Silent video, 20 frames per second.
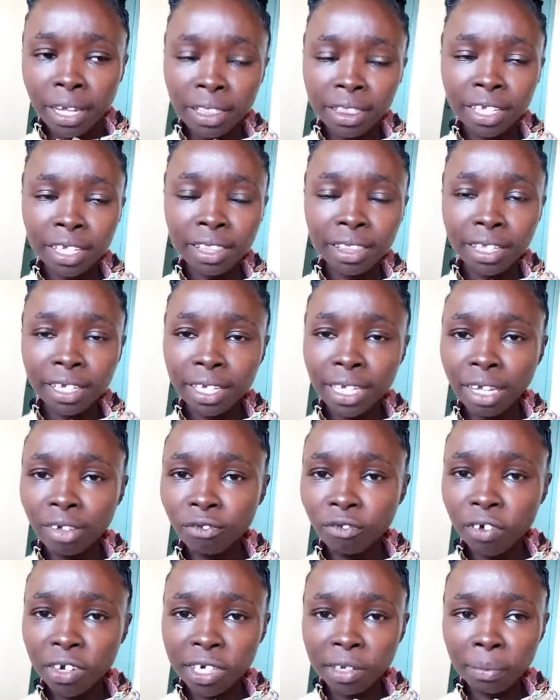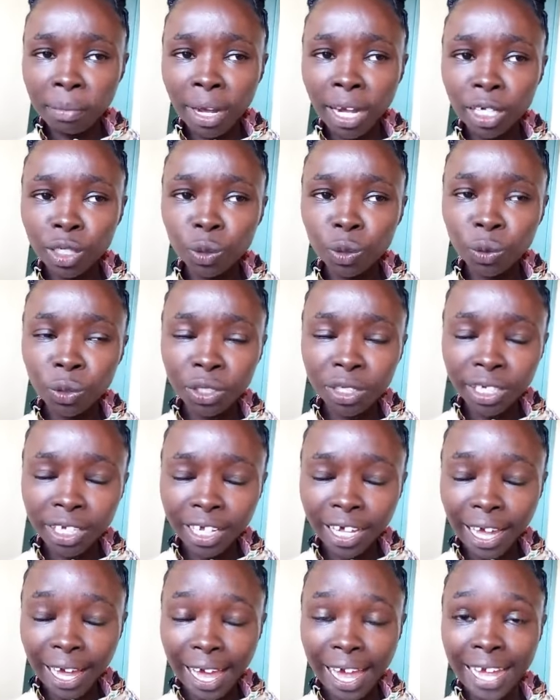then they give Odemaya to
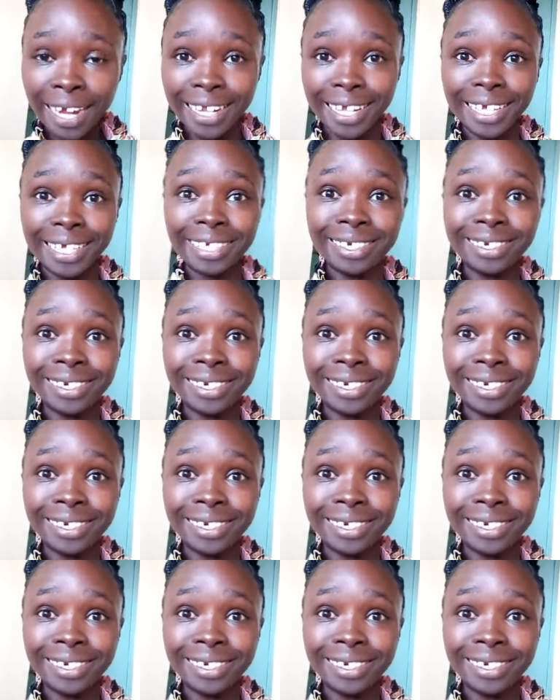drink, and he